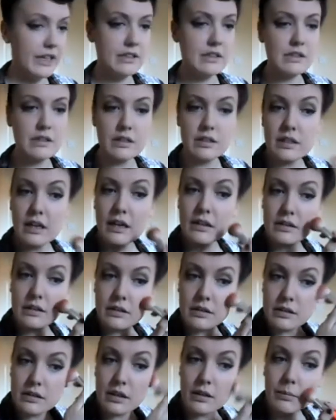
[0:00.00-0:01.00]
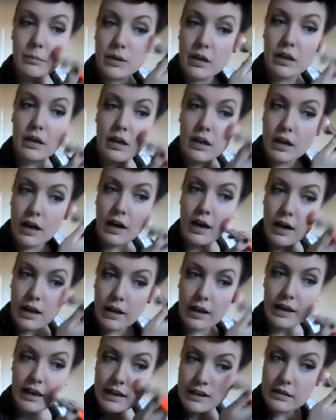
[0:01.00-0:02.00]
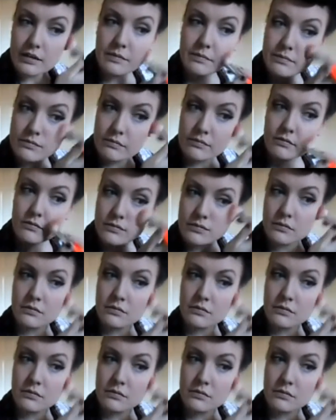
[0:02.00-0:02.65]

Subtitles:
This is just to add some colour in.